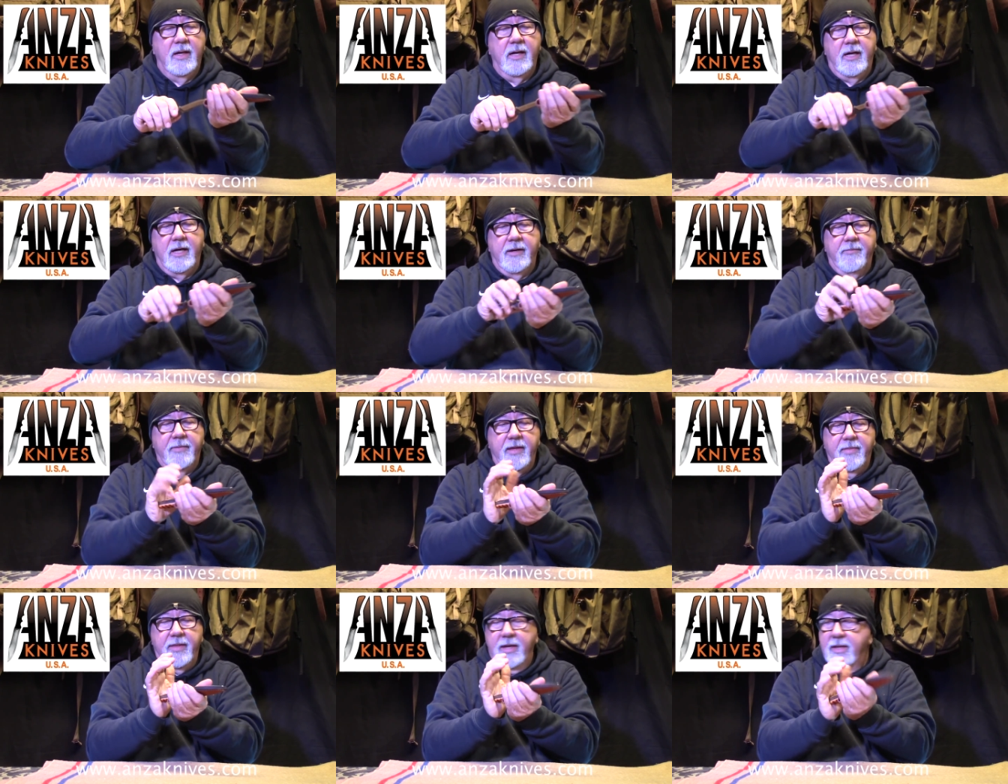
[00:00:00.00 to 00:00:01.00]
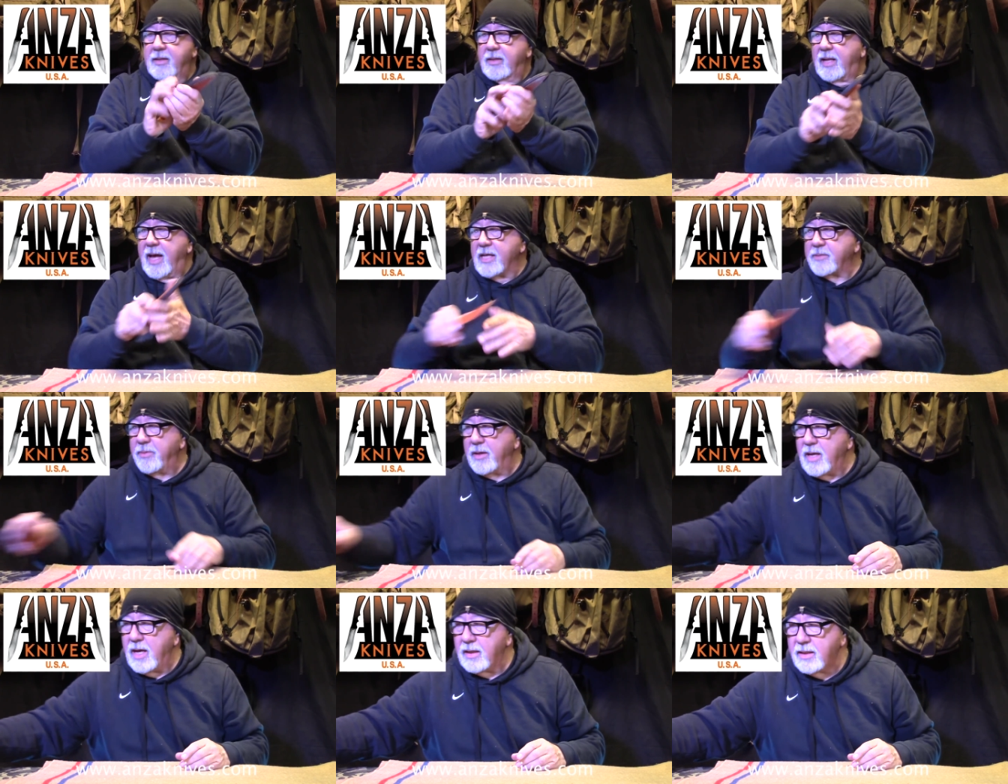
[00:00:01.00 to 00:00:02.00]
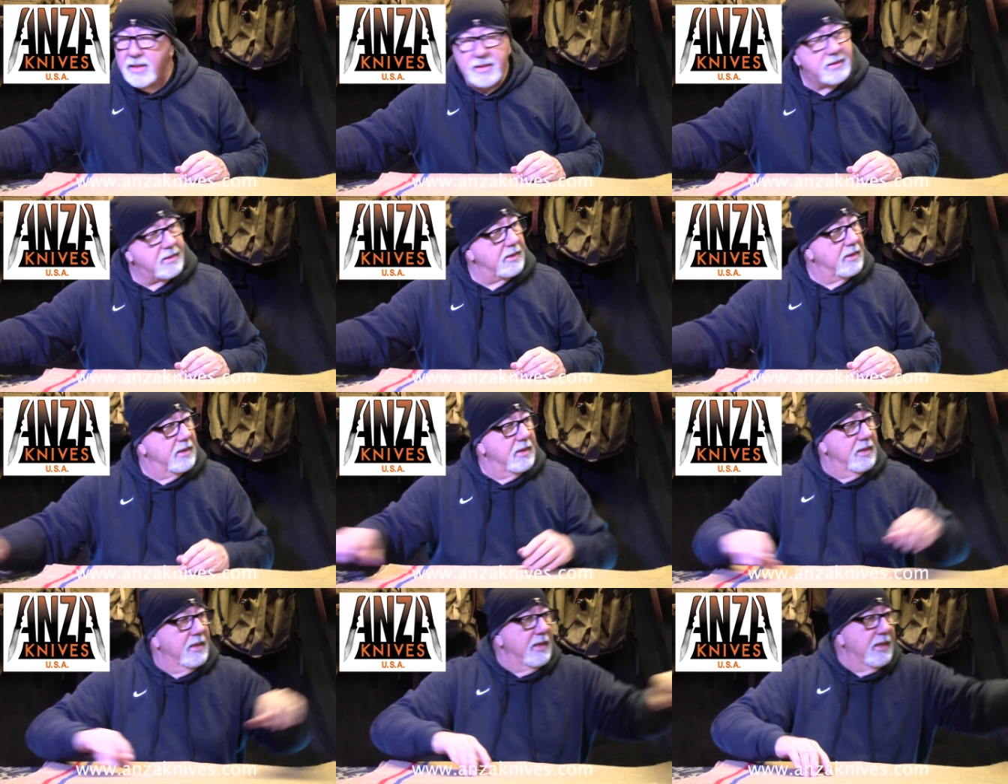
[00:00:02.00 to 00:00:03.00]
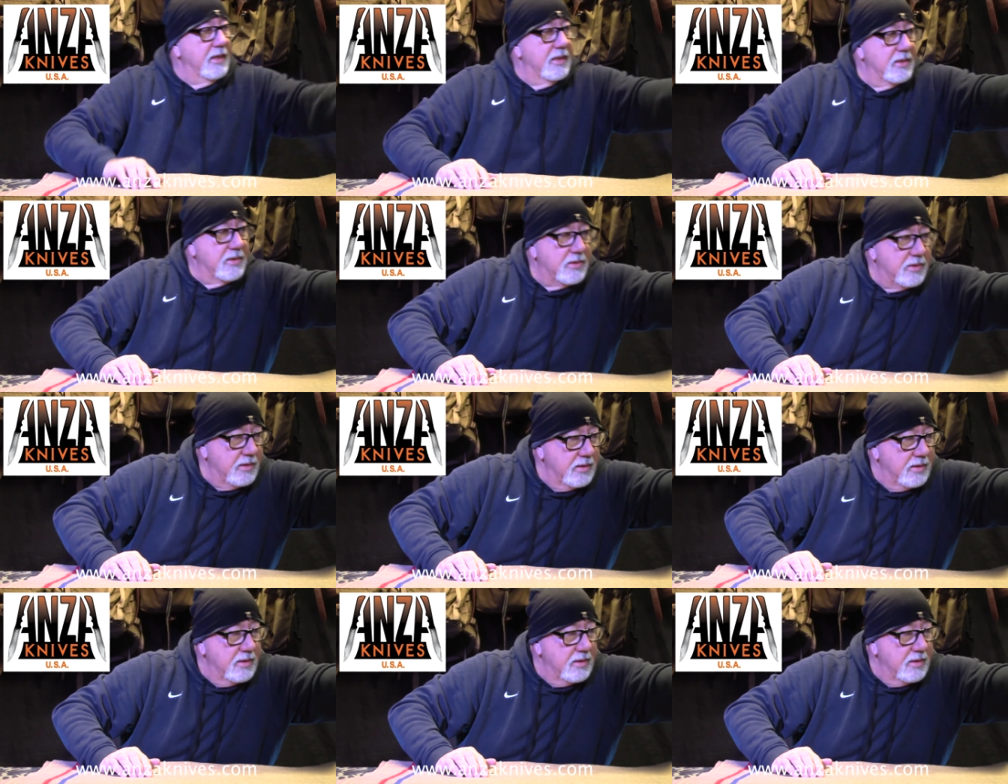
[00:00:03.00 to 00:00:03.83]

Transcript: Uh, and then, last but not least, is